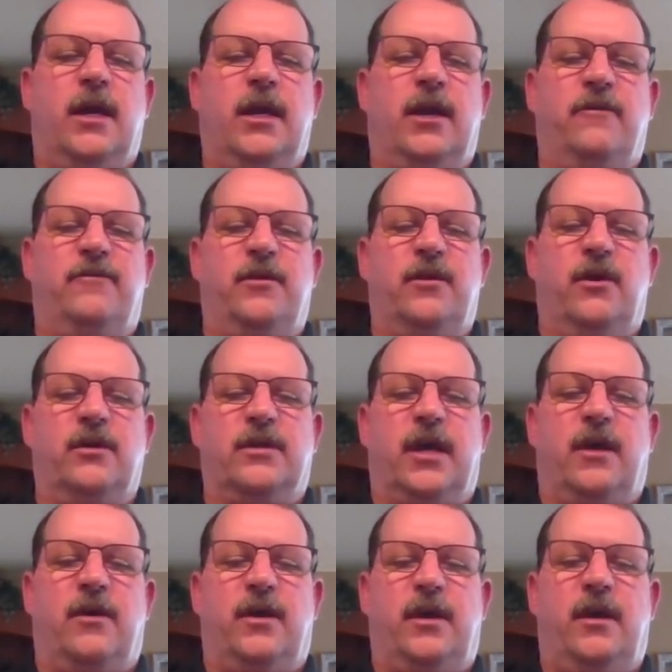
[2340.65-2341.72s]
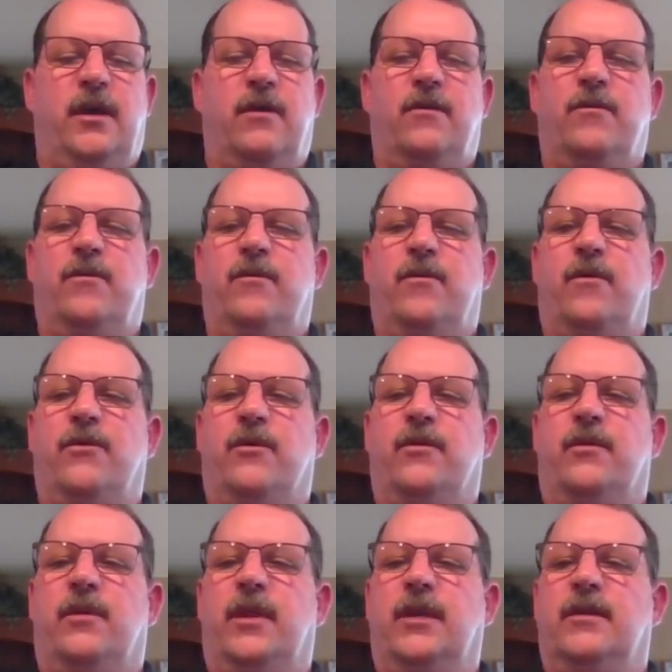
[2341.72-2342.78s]
And then if you look down here,
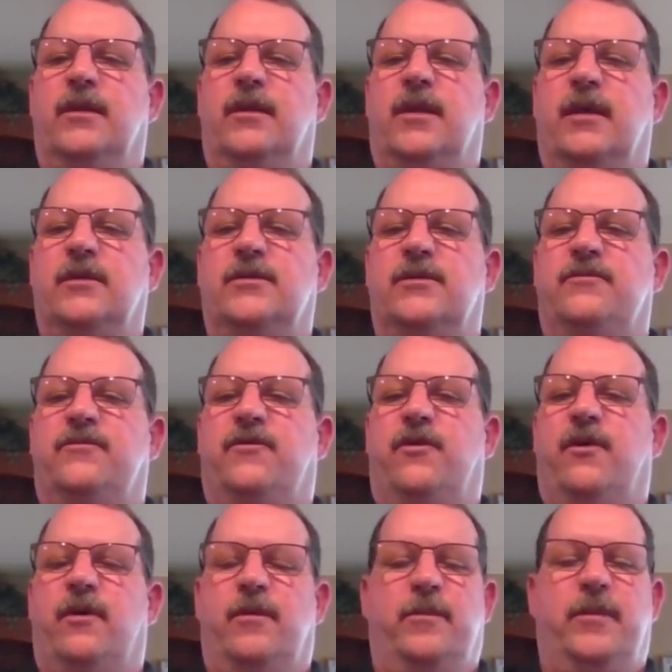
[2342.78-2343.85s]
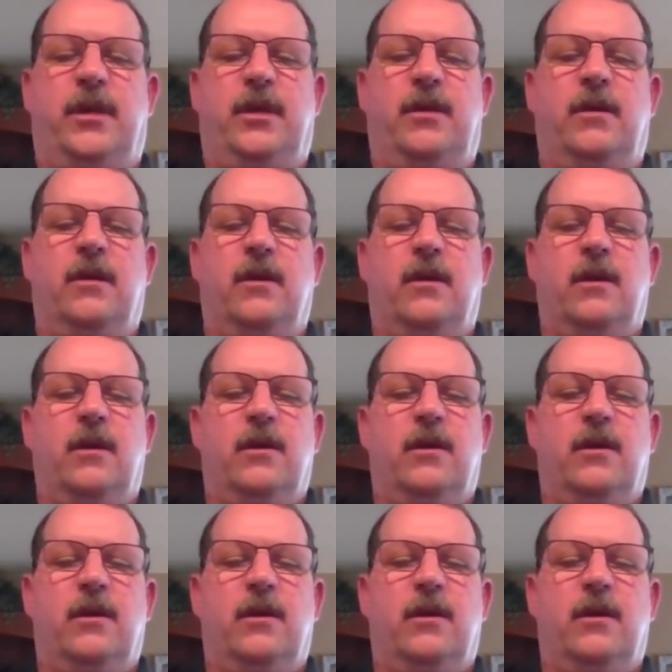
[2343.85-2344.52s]
the leak detection for the B,